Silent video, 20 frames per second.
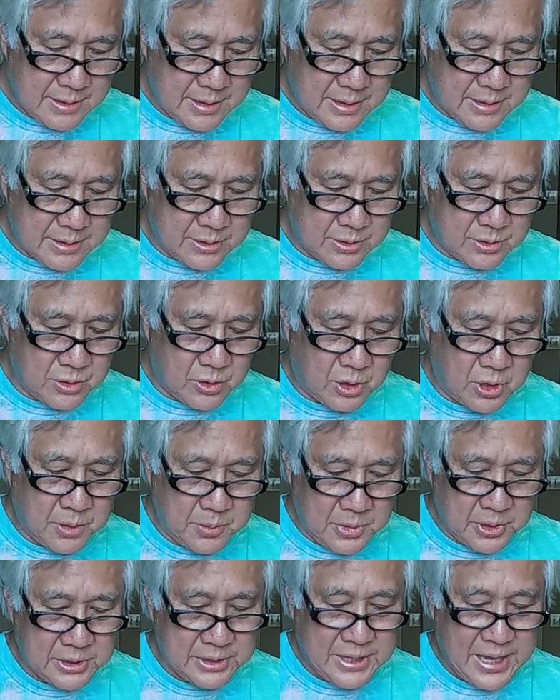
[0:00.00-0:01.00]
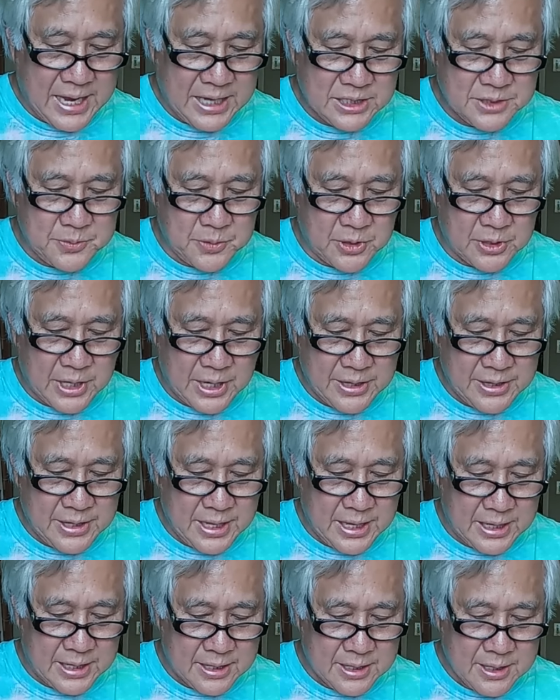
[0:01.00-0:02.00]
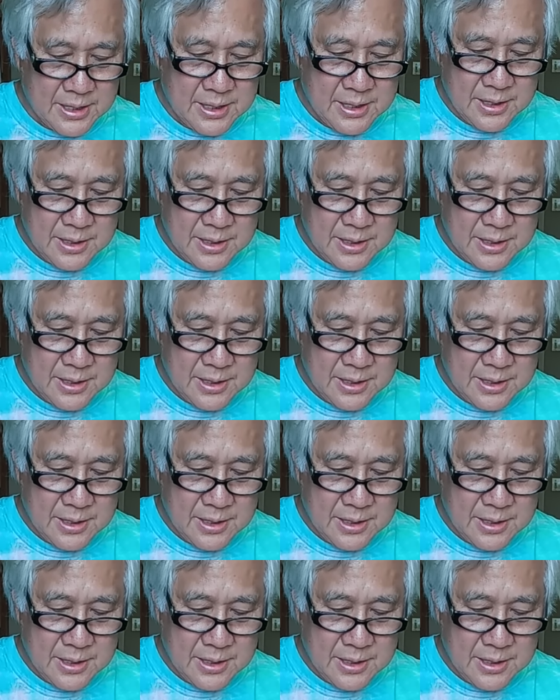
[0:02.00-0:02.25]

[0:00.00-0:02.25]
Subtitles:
a normal textbook, I think.